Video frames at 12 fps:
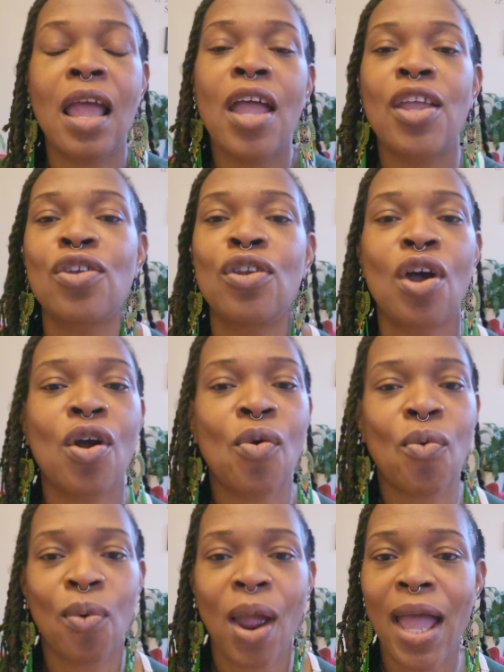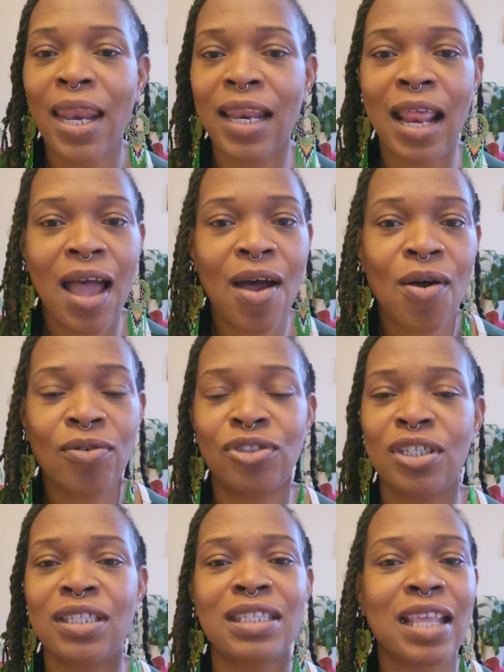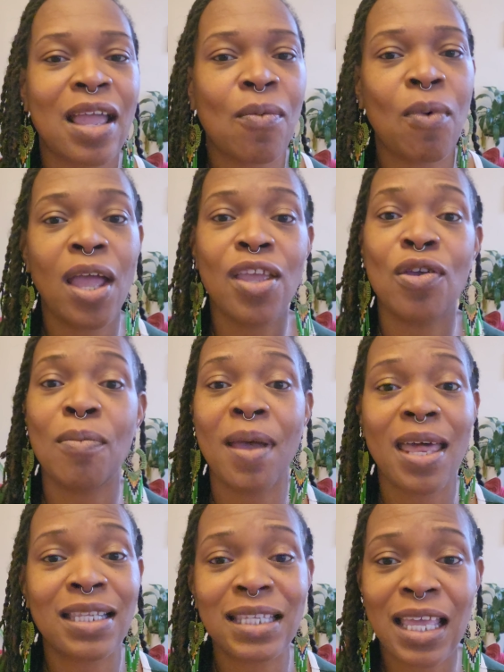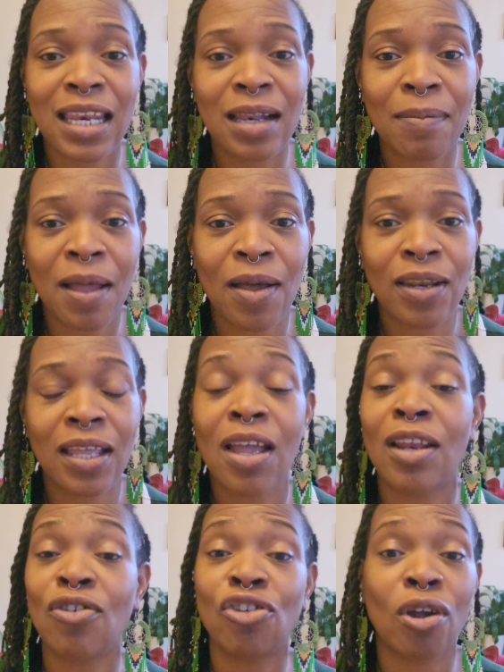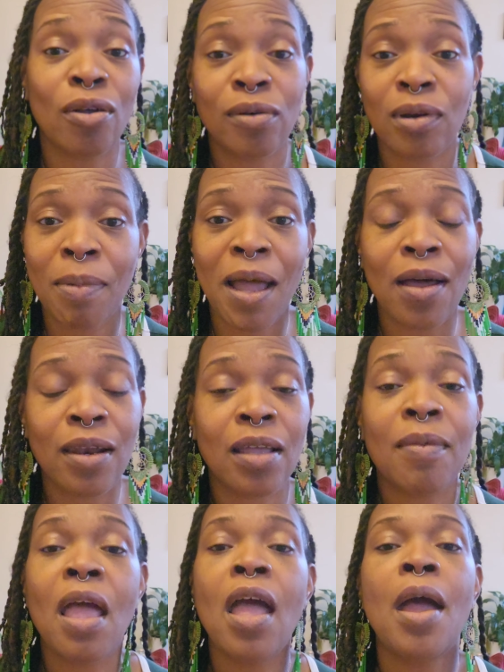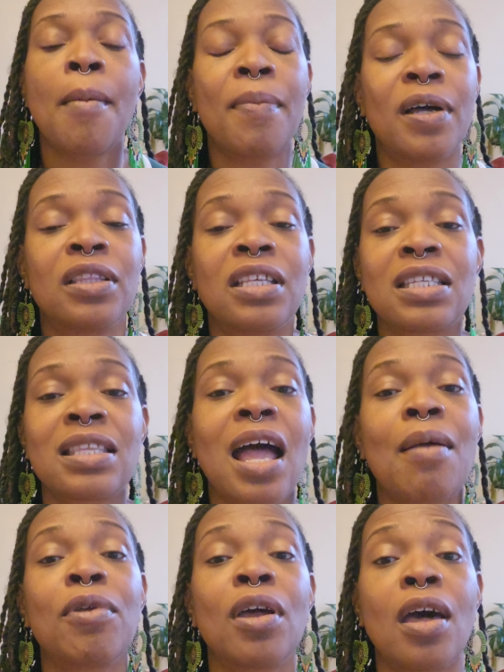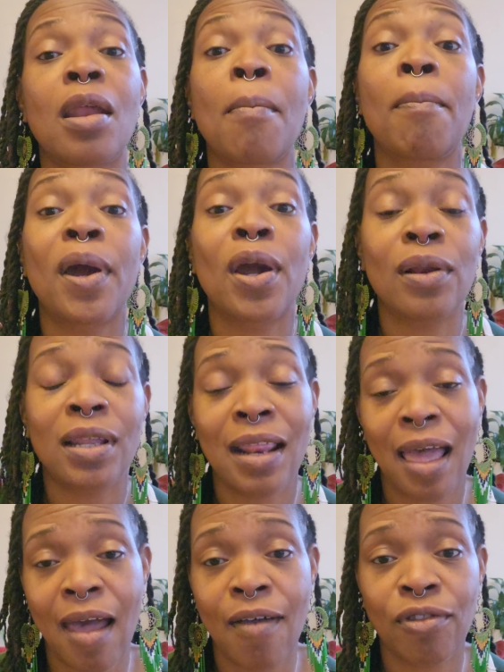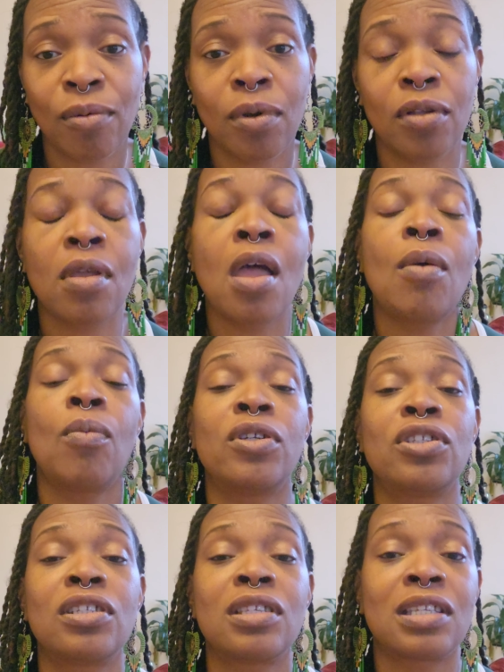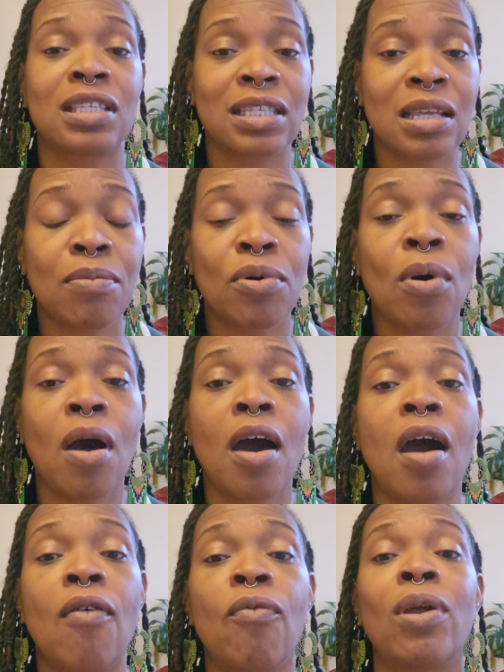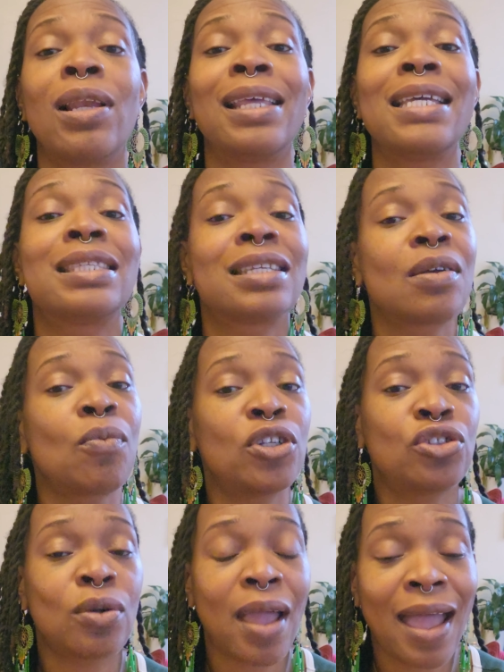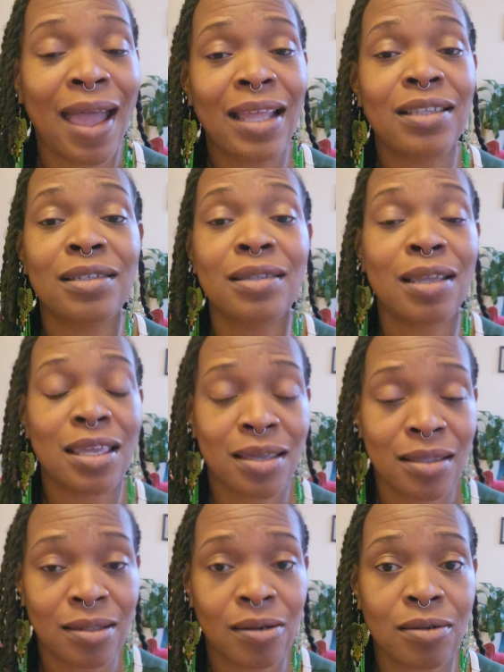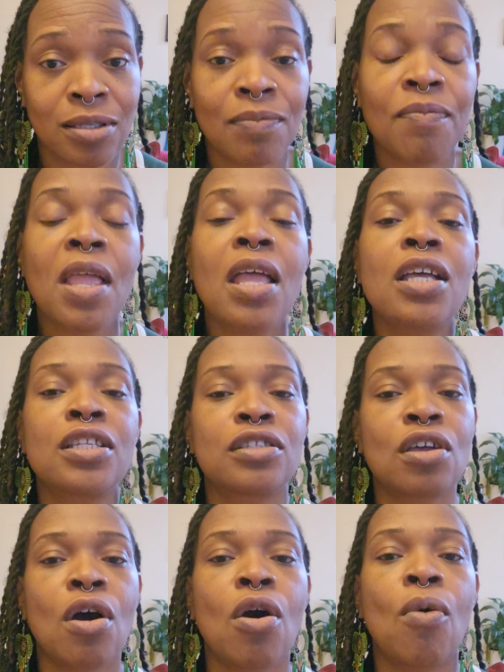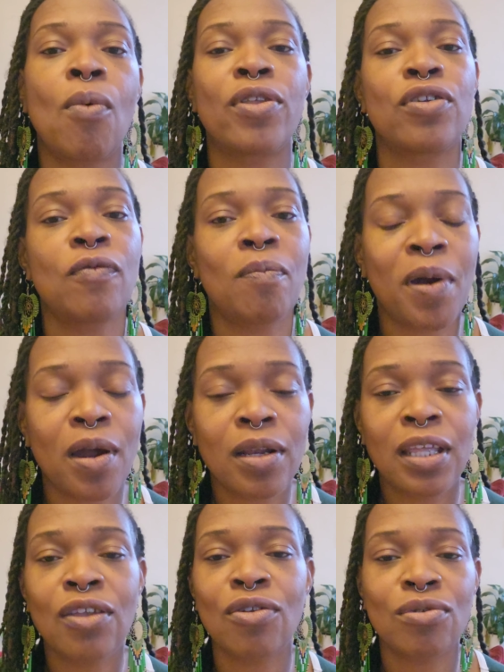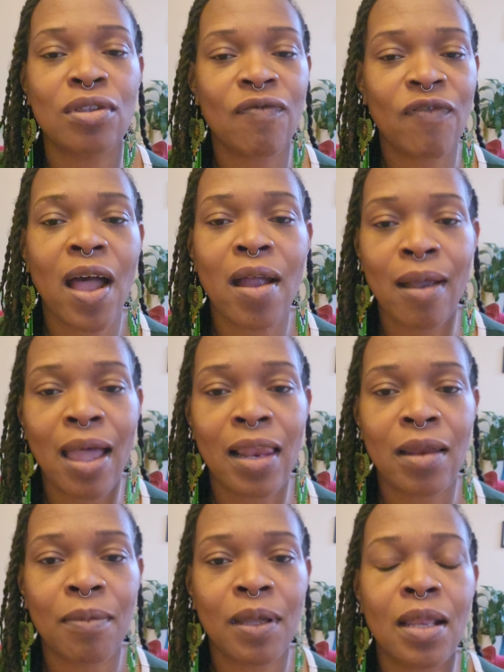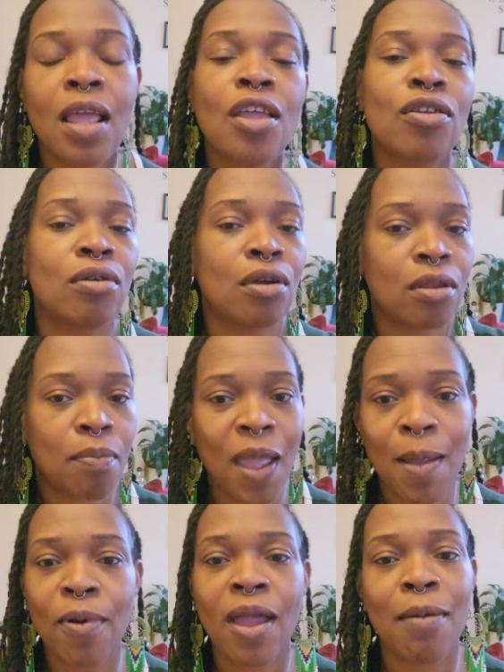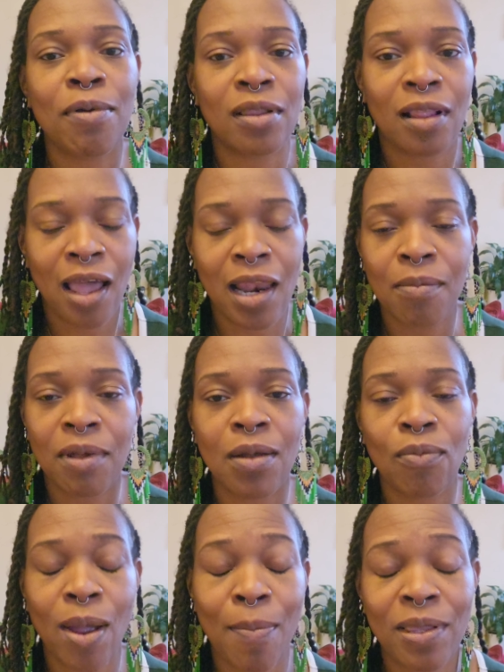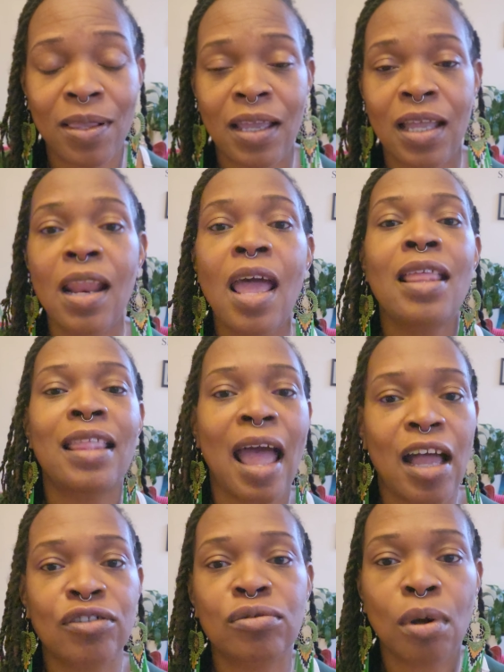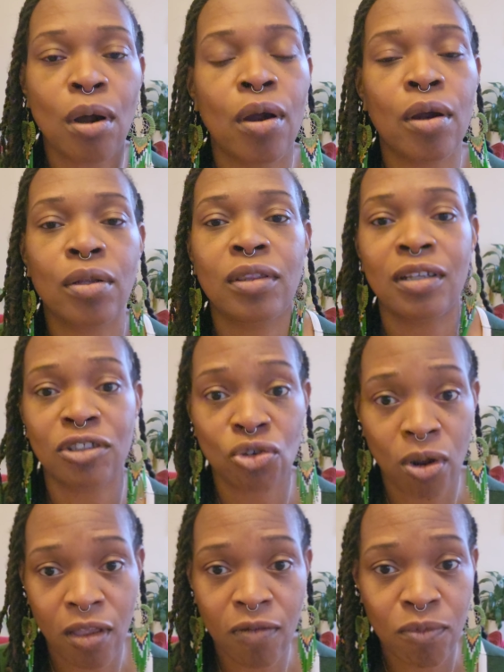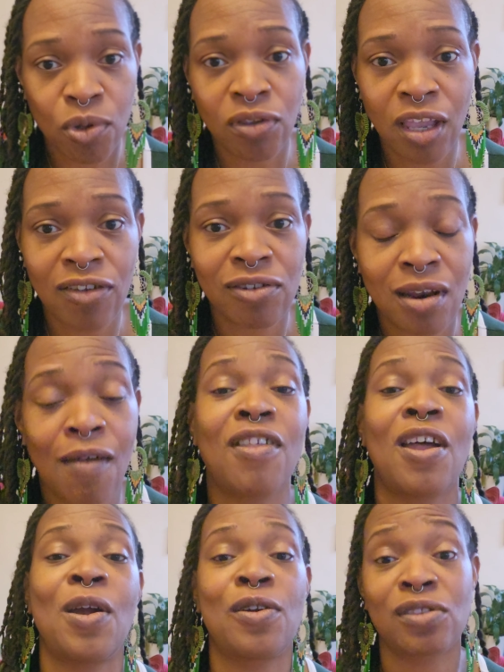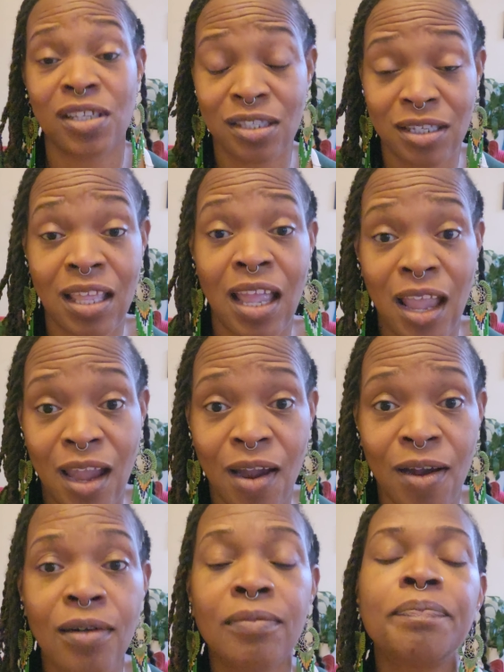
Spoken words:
You know, write it out just the same way you meditated about it and journaled about it, but this time you're gonna burn it afterwards, which is a symbol of releasing what you had to the ethers. So when you burn it, you use the fire element. You know, the paper element represent the actual earth and transmutation of the earth into the air.